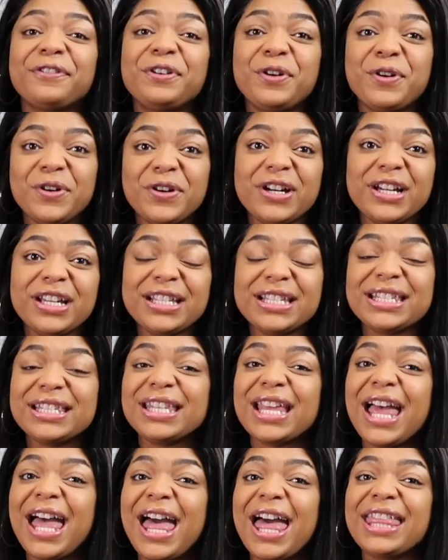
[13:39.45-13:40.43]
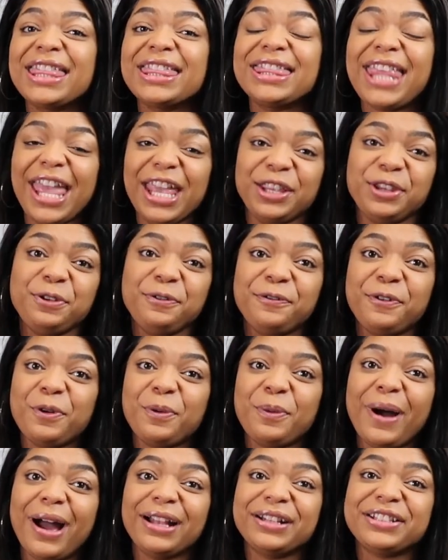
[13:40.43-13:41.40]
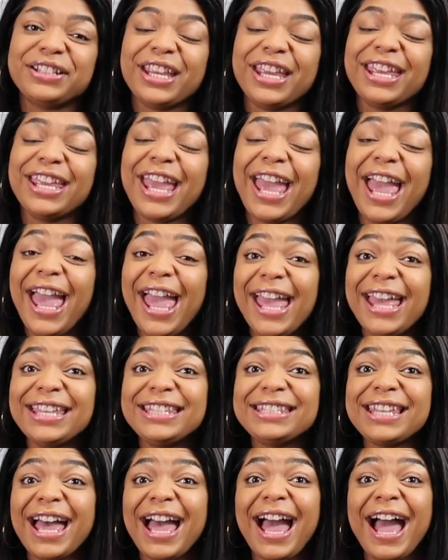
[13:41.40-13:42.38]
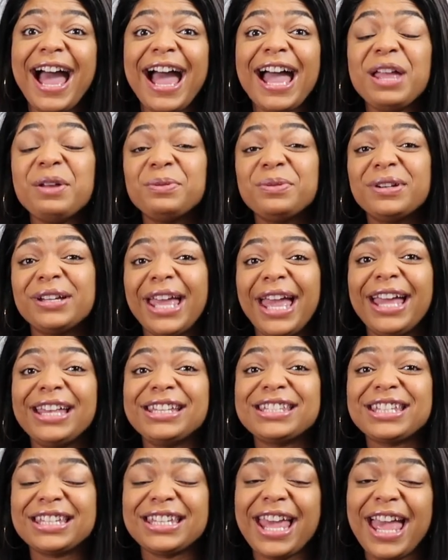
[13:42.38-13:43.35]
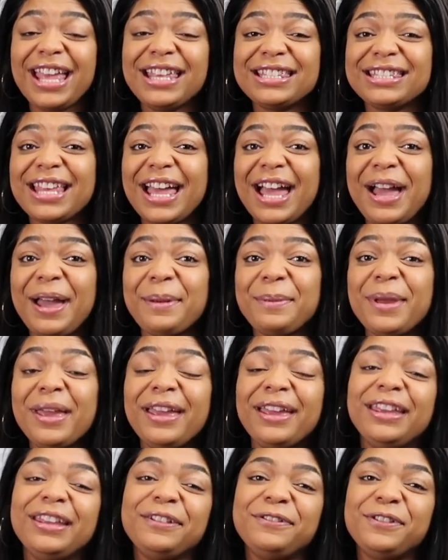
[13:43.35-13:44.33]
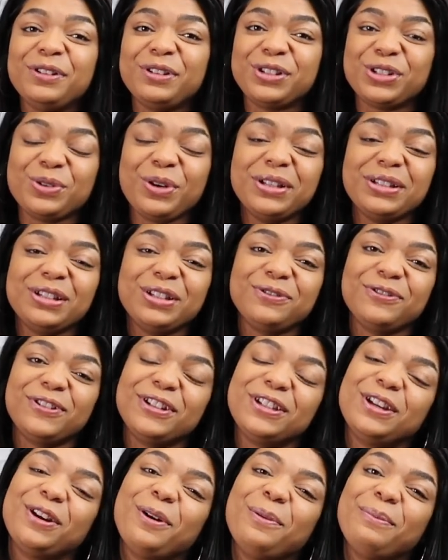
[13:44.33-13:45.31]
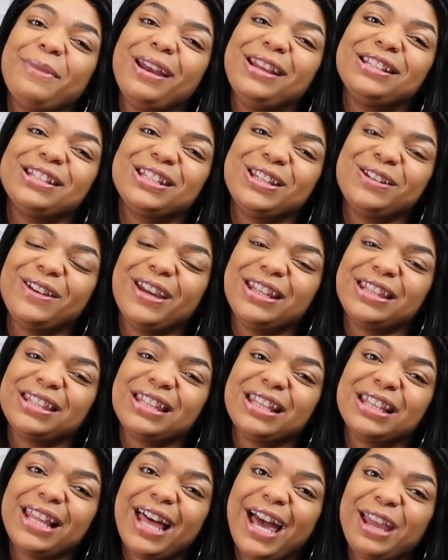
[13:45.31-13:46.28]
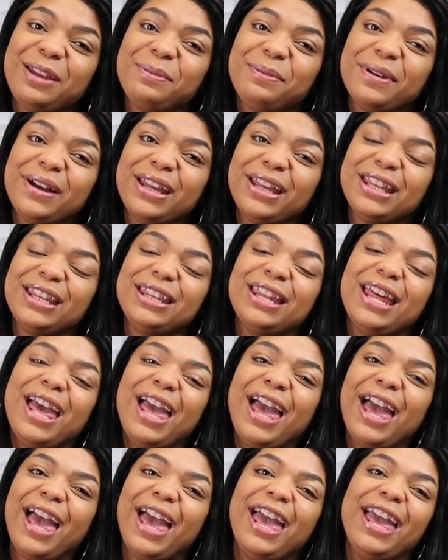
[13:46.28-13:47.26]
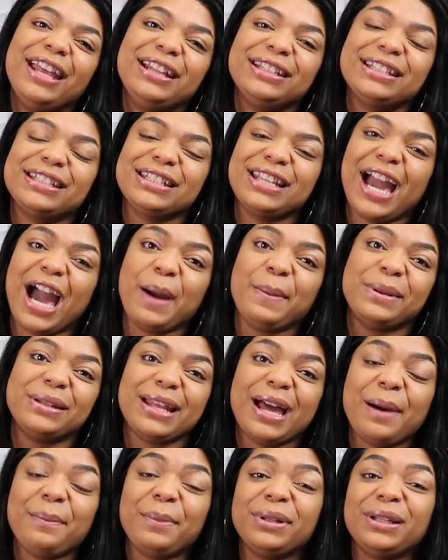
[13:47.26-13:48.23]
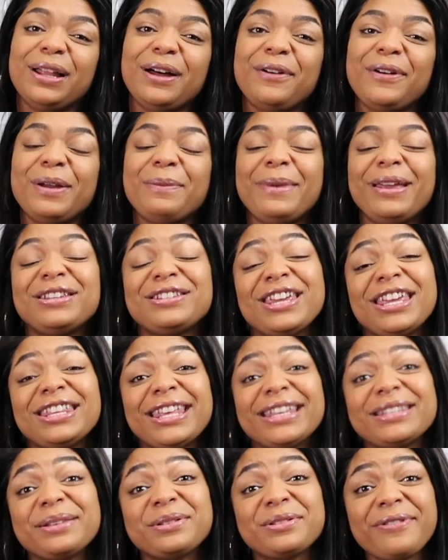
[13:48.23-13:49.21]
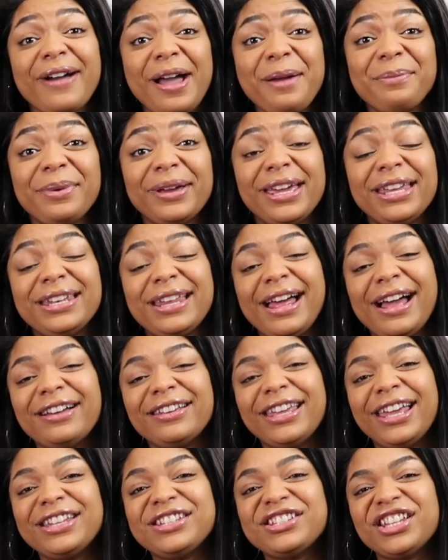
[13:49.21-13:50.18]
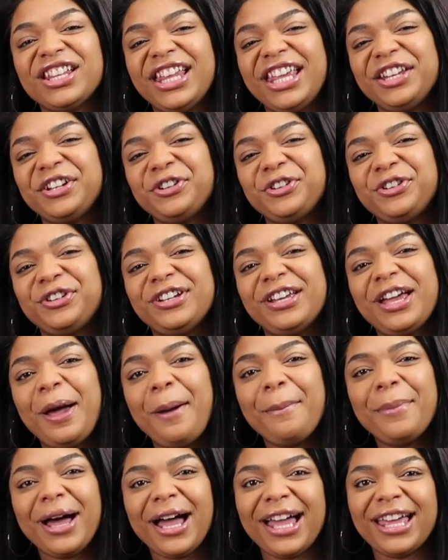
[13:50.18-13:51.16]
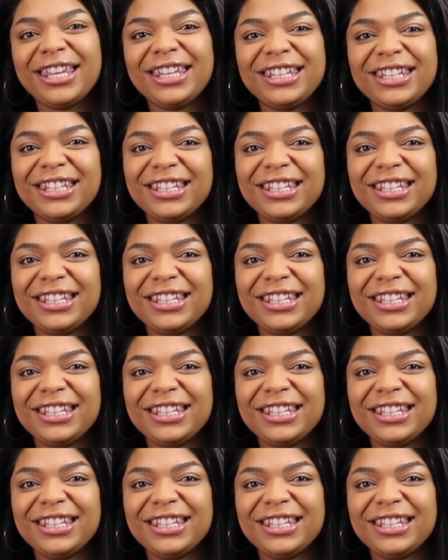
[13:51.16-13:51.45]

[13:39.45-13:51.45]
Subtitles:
course, thank you for watching, and I will catch you next time. If you enjoyed this video, make sure you hit the like button and comment down below, and make sure you hit that subscribe button. I'll catch you later. Bye.